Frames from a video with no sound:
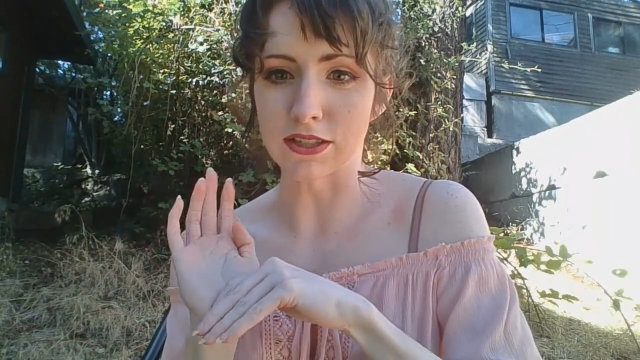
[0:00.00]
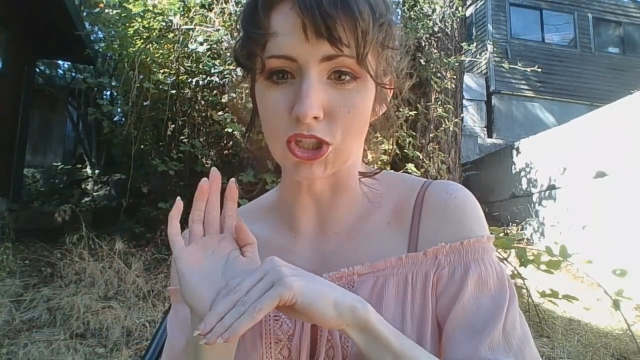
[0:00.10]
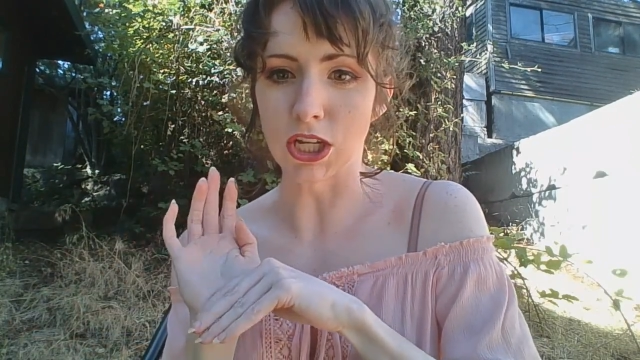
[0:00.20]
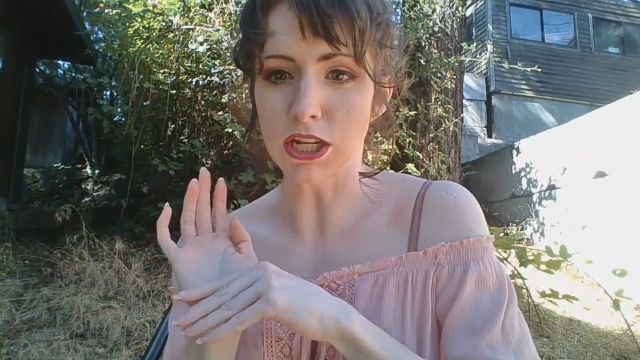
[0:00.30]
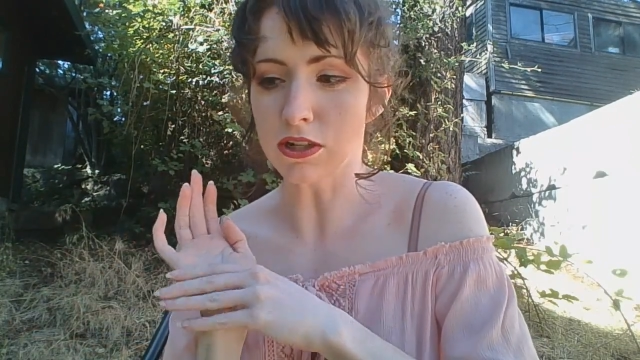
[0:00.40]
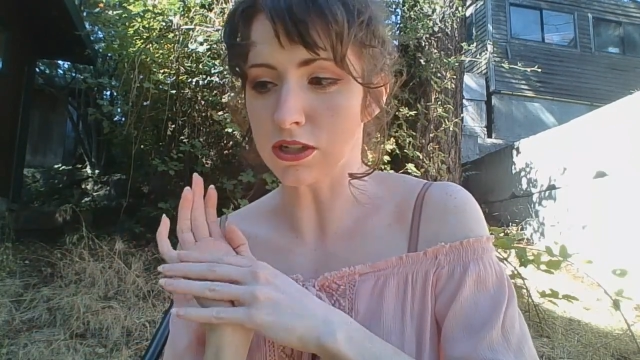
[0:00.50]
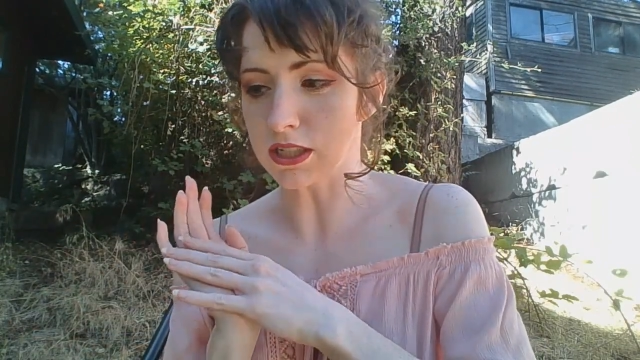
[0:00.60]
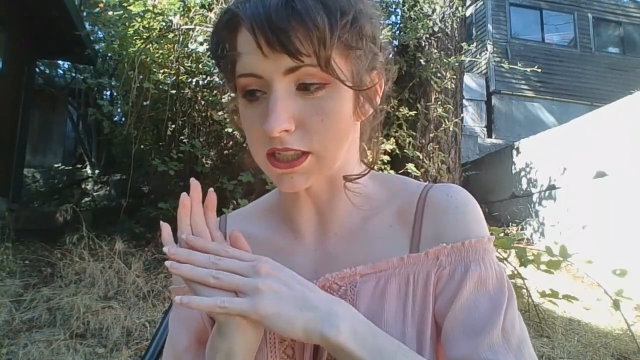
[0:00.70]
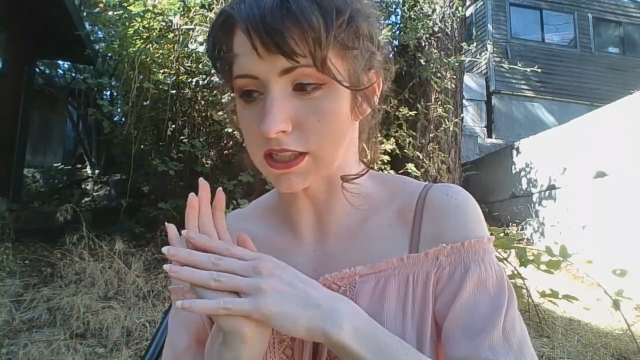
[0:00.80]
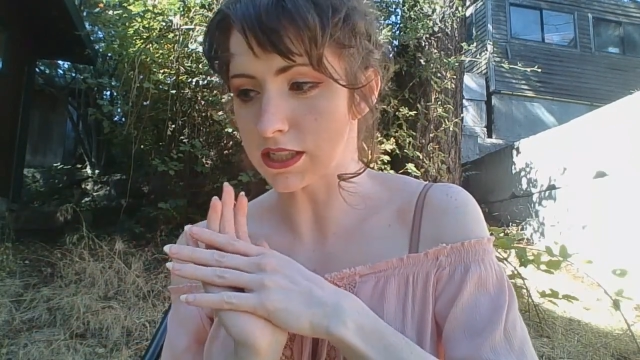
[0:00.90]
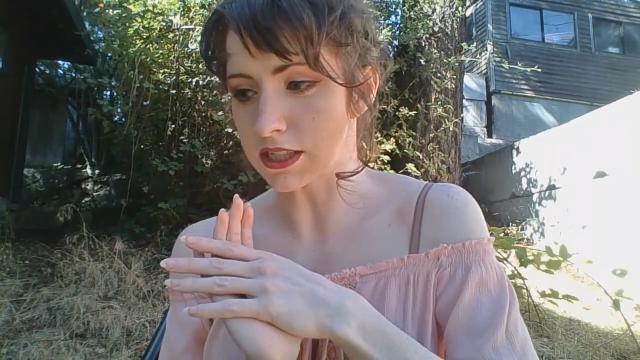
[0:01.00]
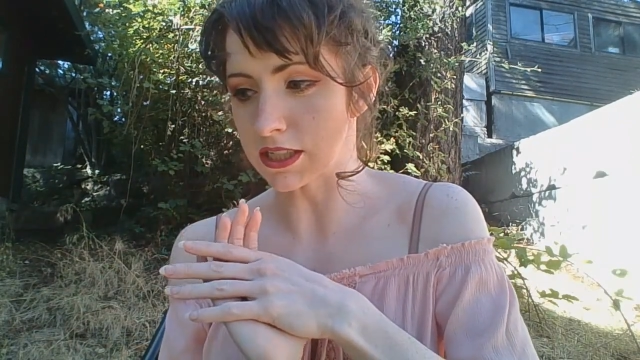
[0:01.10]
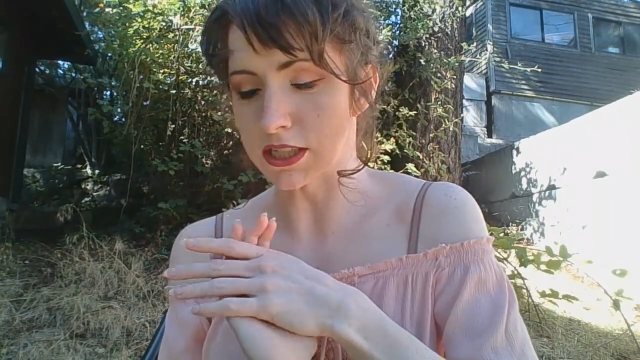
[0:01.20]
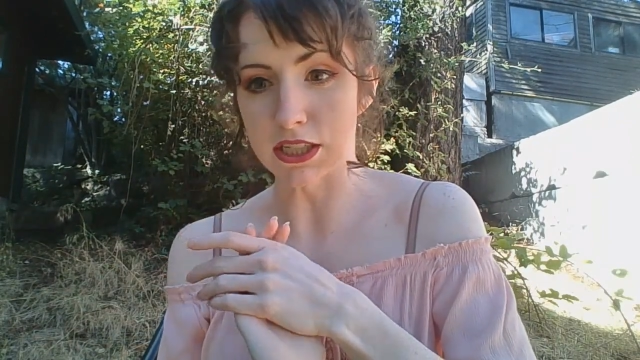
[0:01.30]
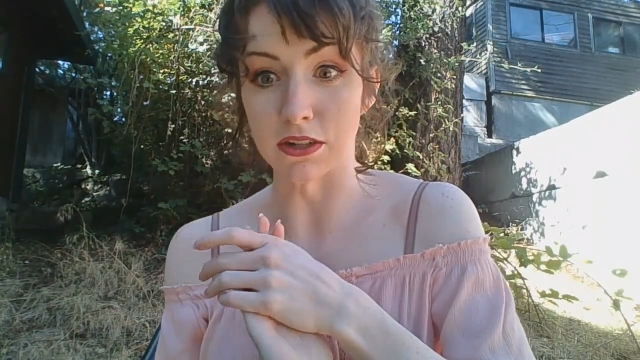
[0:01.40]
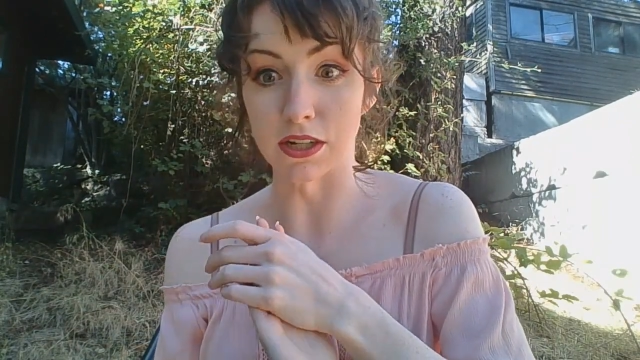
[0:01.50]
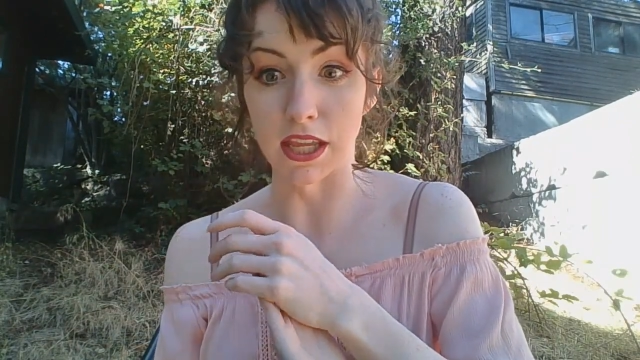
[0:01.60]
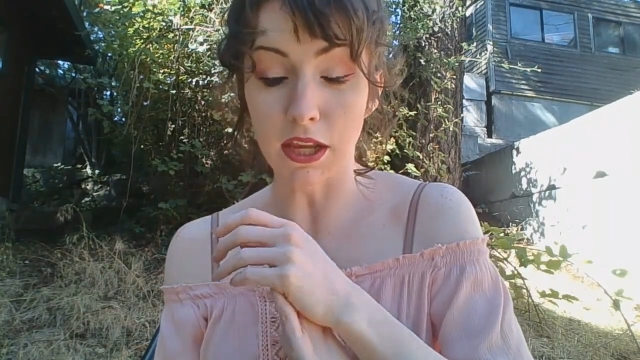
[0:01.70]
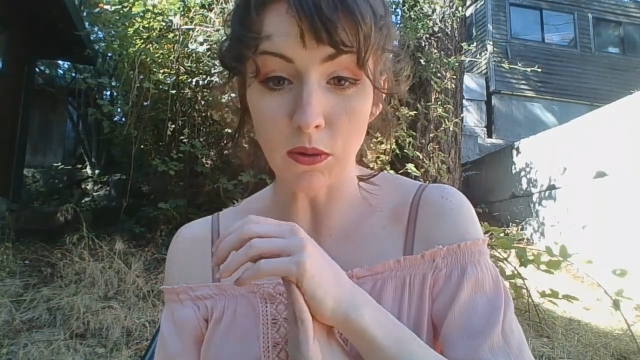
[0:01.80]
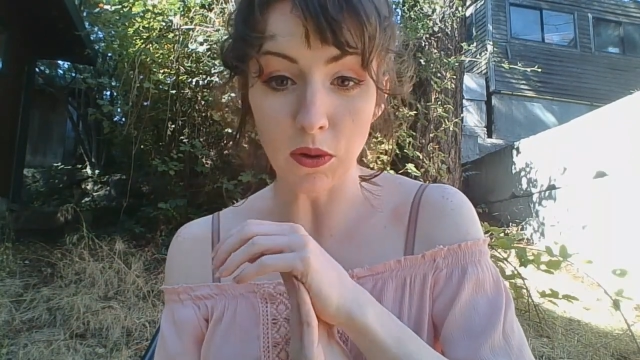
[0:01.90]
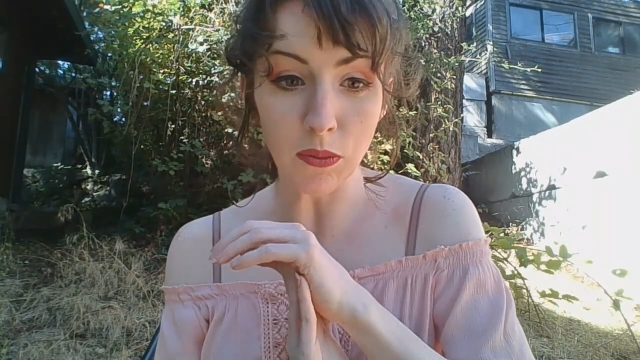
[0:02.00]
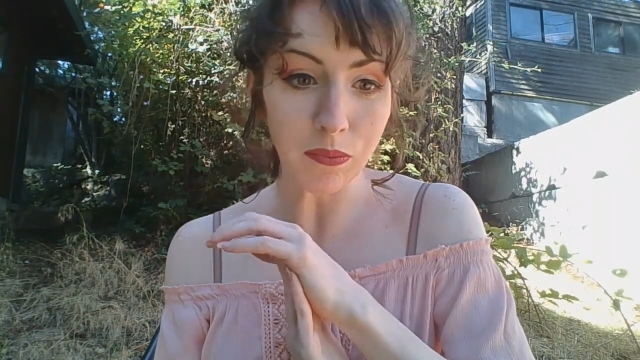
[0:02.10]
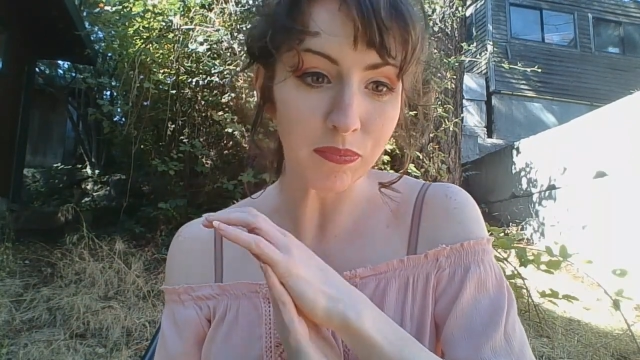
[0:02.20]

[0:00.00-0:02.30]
gender is considered equal.